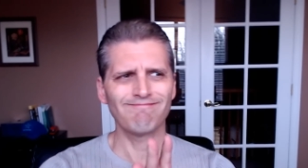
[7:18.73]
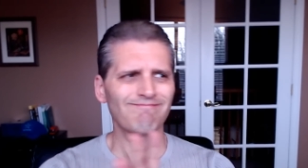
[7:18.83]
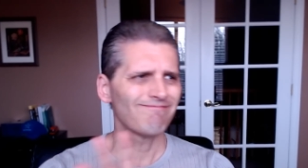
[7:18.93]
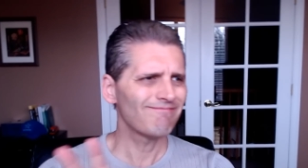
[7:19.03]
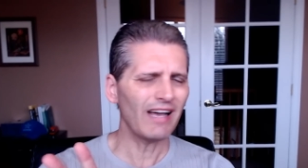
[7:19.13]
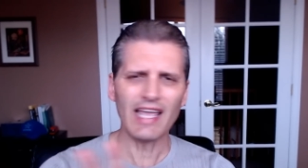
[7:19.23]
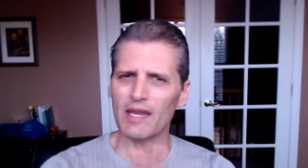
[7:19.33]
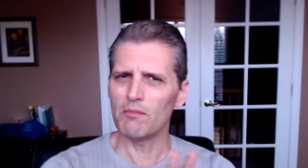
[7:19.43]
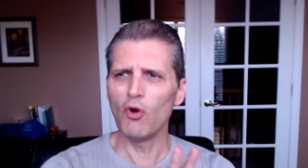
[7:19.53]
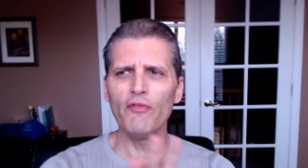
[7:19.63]
again,
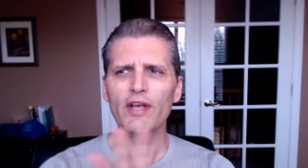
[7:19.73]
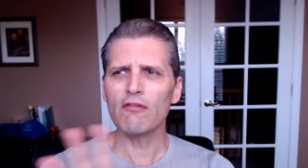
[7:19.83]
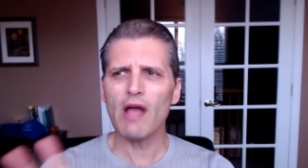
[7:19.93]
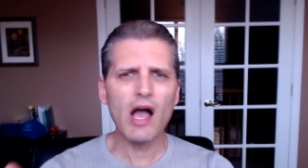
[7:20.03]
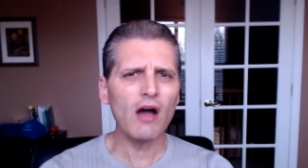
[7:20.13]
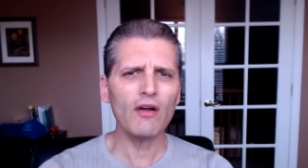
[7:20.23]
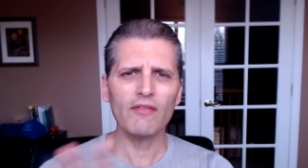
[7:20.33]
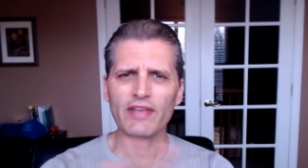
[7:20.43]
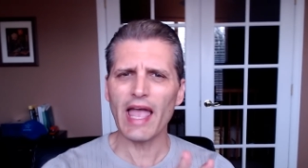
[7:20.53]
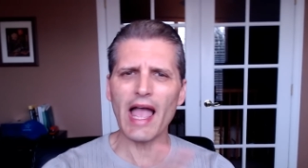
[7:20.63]
moving around of
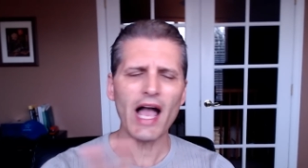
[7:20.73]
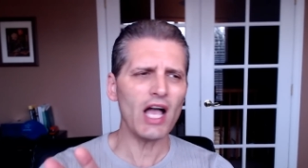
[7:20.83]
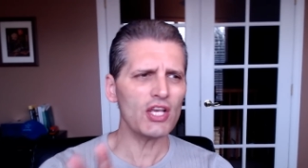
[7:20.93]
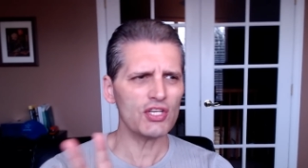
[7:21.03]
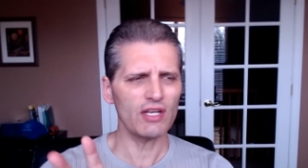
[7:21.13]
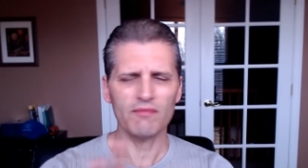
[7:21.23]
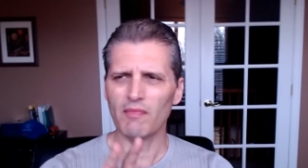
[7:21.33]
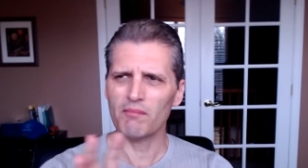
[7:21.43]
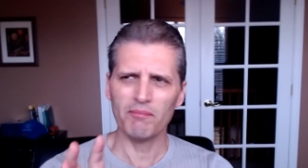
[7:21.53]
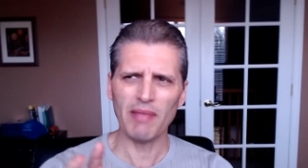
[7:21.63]
cash
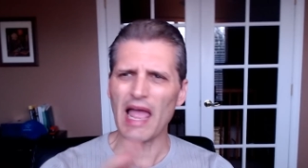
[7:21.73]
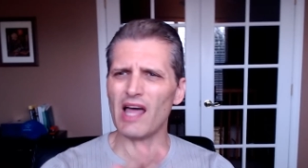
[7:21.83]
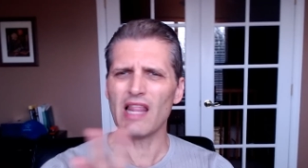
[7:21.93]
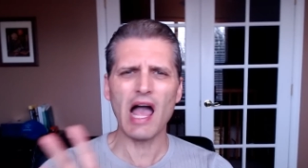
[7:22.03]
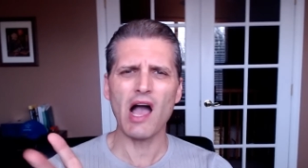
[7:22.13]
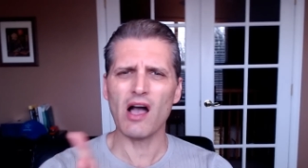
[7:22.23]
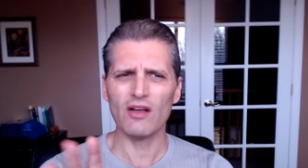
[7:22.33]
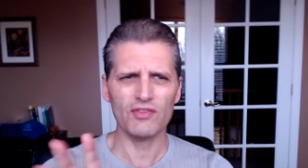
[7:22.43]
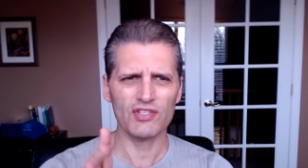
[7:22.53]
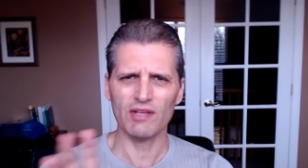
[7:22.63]
and
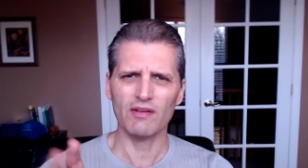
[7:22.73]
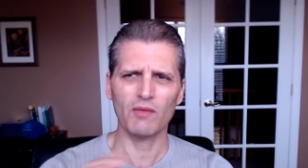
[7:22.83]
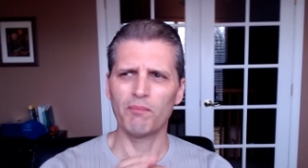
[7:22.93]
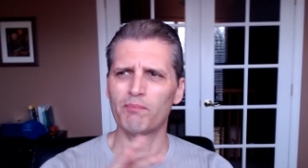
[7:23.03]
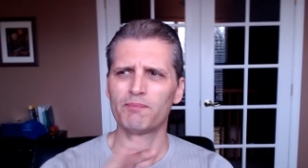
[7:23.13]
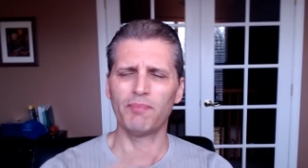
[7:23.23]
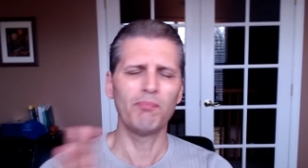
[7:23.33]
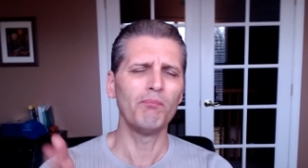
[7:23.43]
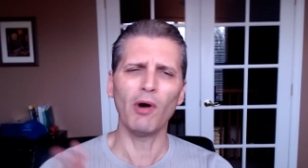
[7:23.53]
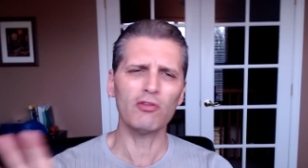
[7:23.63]
bailouts and
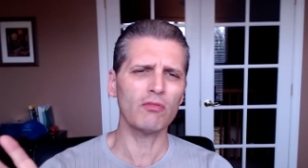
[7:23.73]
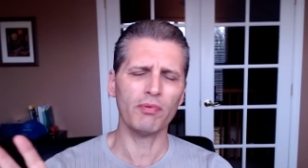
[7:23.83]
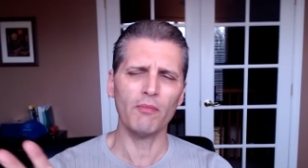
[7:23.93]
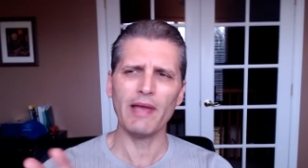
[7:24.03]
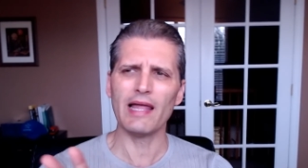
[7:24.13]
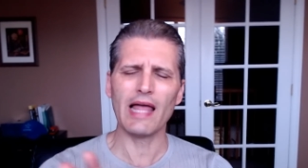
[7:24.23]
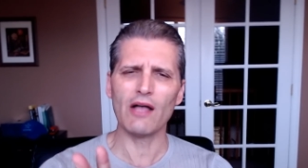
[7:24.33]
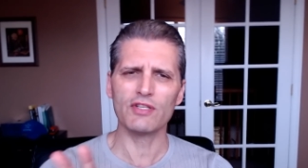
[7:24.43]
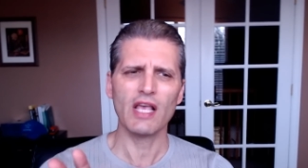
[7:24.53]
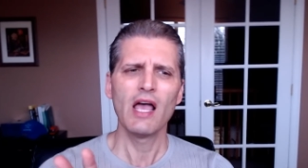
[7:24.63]
multiple
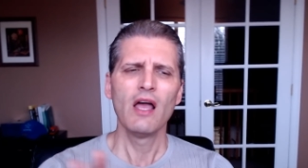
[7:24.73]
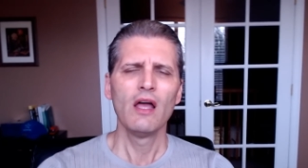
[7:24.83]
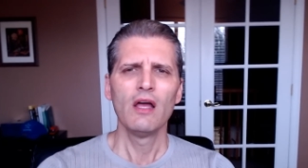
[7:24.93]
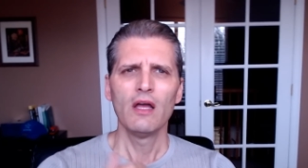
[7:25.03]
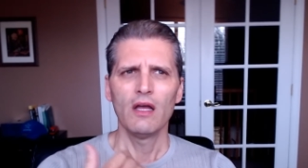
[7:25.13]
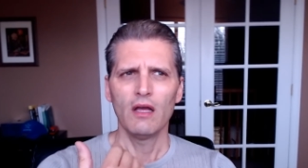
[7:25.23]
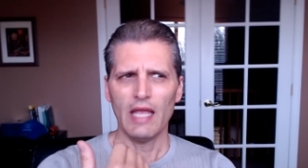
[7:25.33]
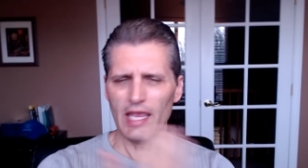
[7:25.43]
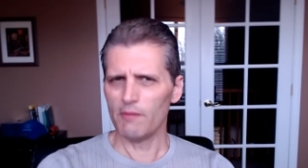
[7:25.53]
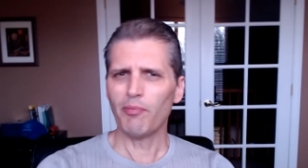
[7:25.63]
bailouts
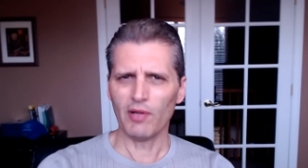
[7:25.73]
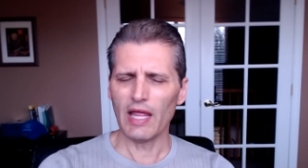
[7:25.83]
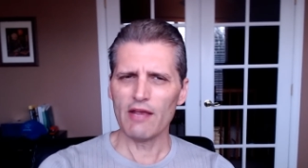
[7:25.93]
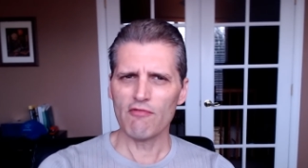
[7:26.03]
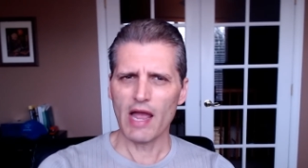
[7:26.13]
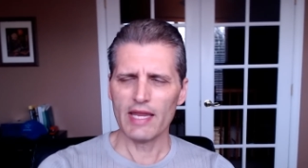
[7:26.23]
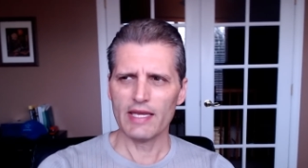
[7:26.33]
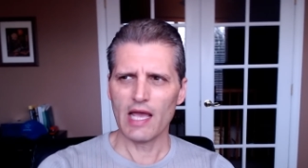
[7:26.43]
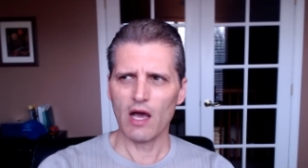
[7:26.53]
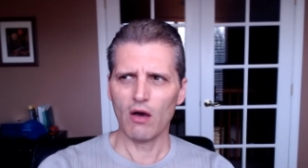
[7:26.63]
in play right
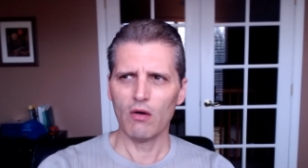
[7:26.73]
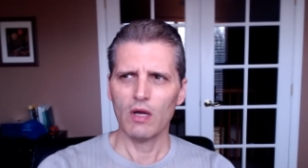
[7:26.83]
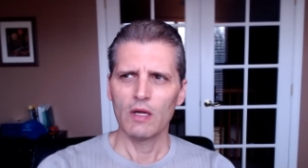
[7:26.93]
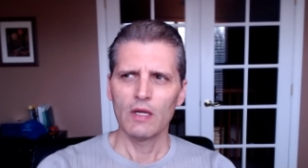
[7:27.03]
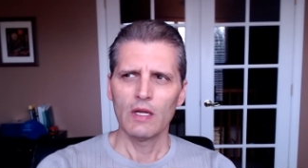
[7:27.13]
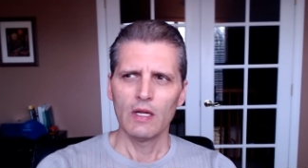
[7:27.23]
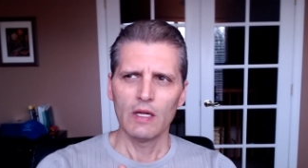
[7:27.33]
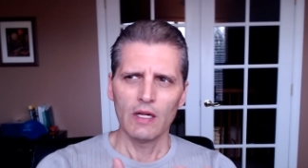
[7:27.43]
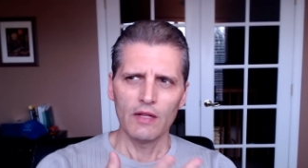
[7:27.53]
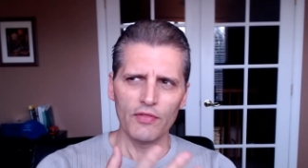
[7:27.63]
now.
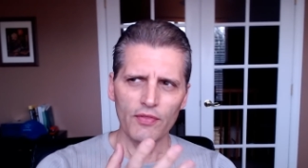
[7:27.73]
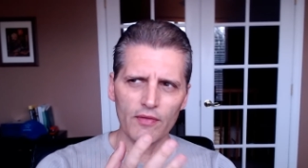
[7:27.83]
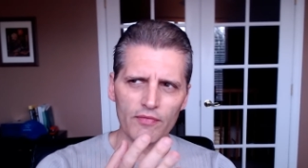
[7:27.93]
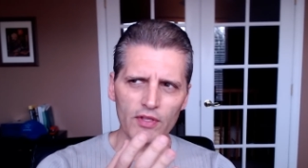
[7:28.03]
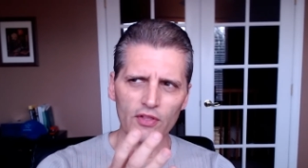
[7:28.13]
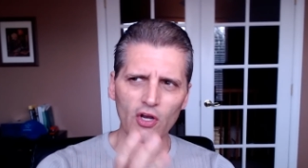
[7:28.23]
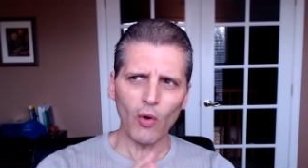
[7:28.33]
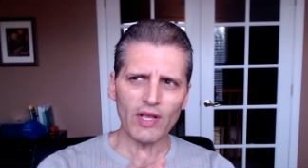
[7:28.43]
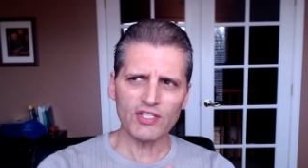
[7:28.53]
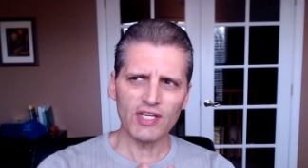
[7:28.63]
The, the
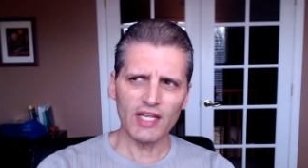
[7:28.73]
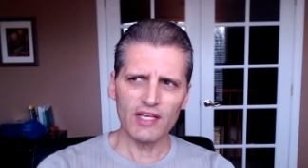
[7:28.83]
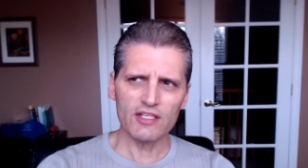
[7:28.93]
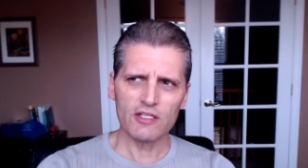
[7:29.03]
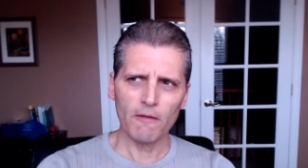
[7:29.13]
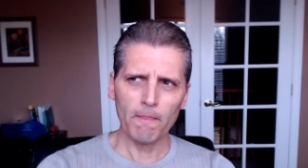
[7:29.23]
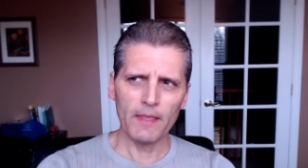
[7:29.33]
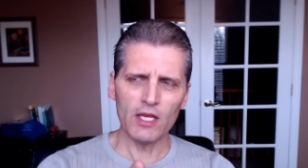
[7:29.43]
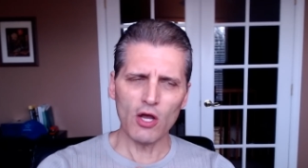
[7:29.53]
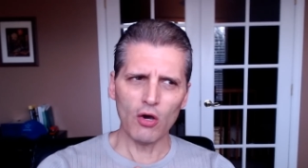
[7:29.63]
question is, you
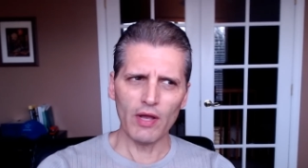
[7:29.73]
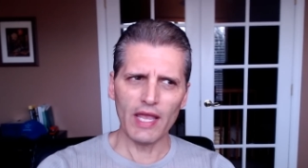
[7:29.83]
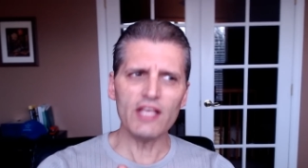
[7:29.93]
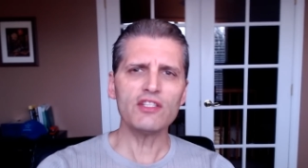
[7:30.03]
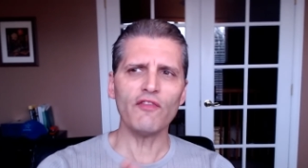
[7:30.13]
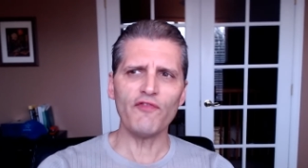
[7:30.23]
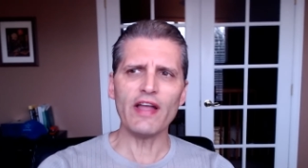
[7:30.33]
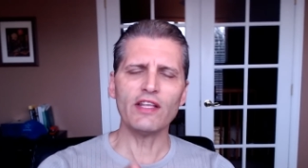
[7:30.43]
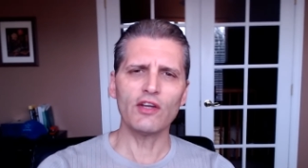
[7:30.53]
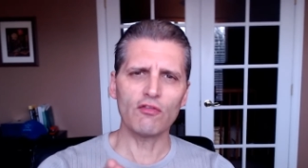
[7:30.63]
know, is the Fed
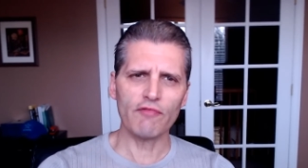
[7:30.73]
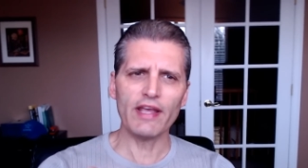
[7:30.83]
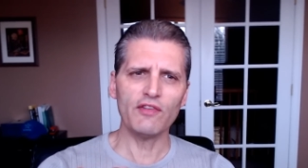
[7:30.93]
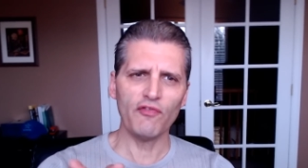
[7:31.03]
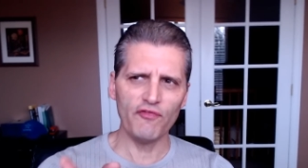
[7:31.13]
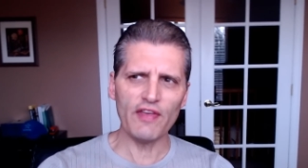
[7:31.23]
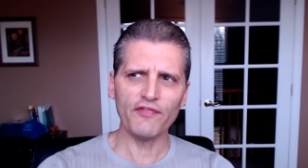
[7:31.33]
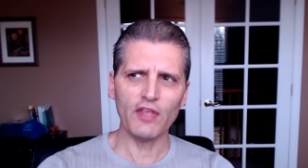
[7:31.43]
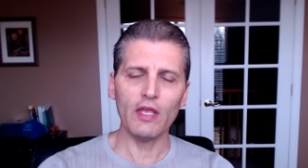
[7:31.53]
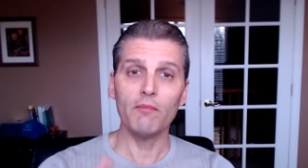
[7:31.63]
going to raise
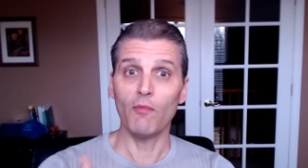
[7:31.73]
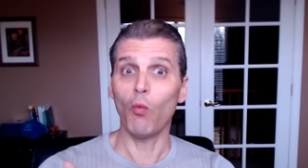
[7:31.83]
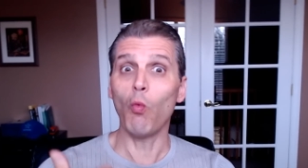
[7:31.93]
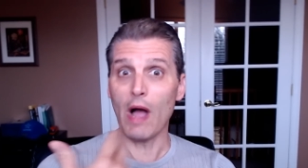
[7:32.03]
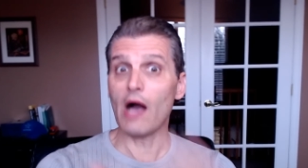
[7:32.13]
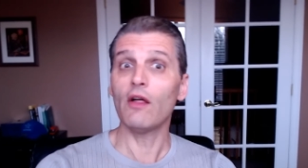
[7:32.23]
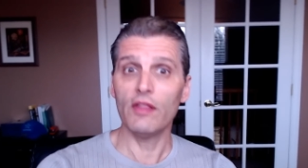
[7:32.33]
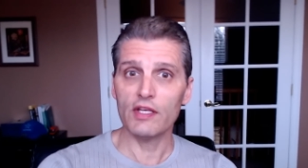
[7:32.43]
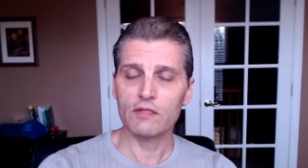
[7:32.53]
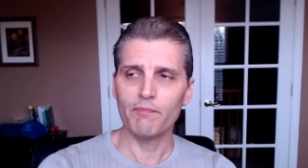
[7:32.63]
fifty while
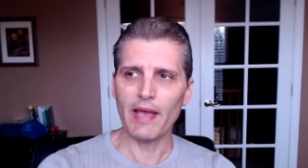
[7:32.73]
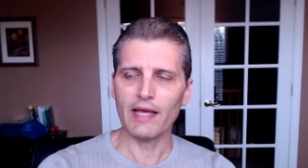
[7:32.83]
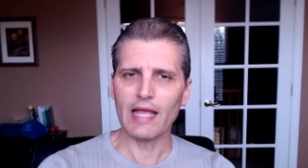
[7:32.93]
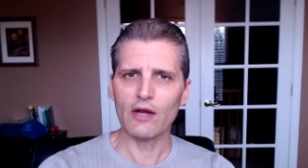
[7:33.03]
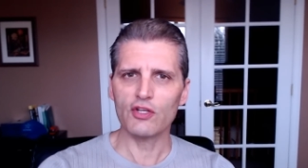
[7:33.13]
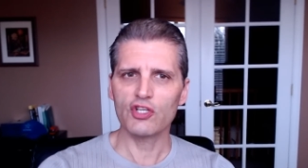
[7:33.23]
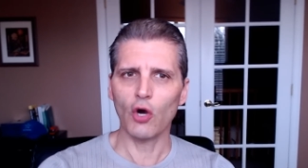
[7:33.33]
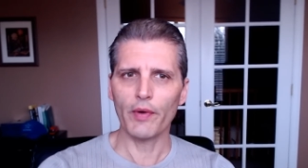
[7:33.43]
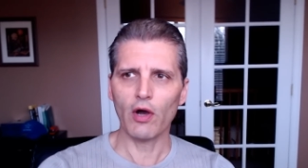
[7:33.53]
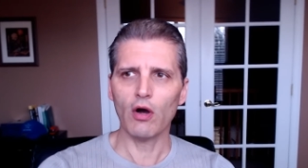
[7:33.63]
this bailout is
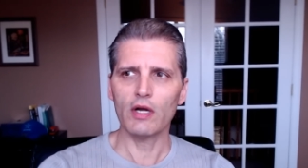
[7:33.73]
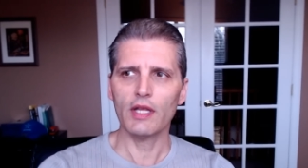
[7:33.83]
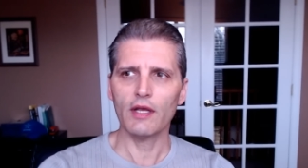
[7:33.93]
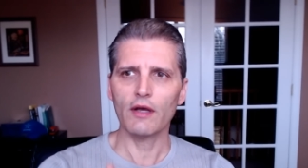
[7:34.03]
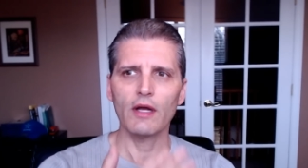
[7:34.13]
going on here?